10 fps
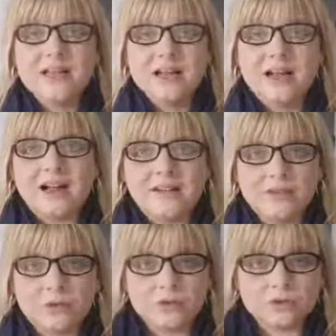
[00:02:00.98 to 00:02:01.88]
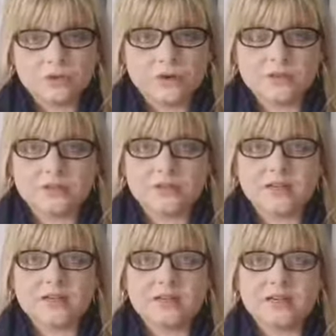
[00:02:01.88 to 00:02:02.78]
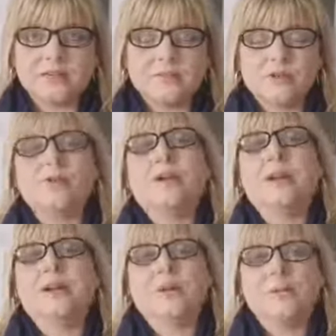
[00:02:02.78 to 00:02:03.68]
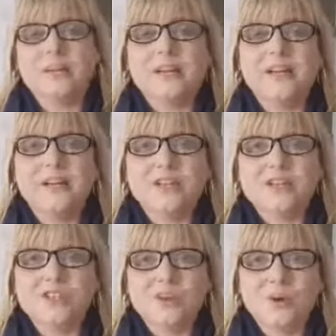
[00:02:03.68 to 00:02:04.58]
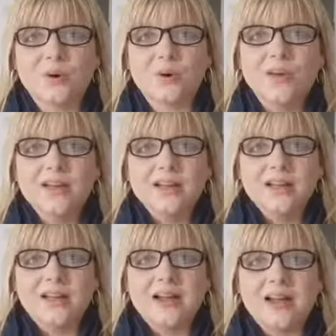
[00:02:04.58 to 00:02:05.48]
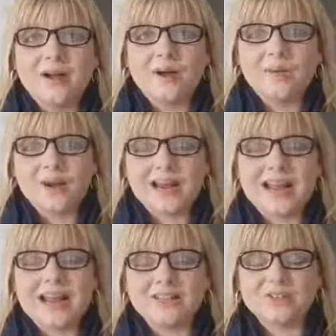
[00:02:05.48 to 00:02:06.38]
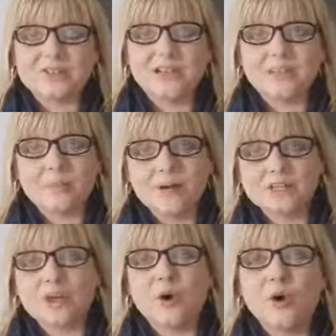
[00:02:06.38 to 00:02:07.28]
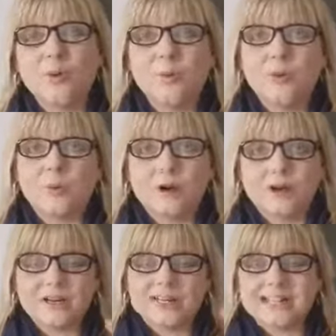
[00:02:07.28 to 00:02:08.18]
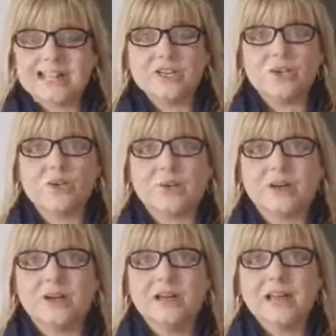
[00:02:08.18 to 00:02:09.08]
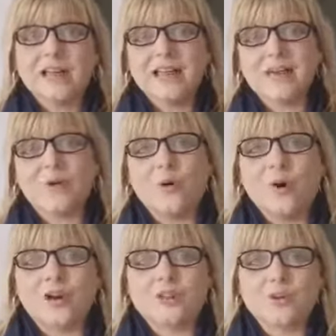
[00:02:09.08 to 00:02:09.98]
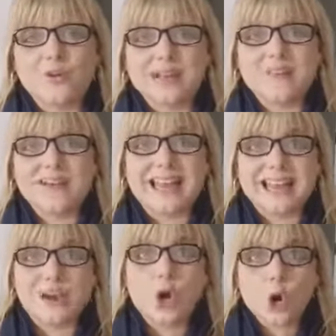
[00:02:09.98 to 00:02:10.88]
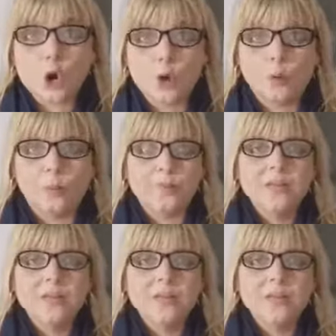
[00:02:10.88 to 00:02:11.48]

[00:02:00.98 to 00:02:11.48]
The ultra-Orthodox are demonstrating over here. So when I had to take the bus home, we were on a detour in order to even get home.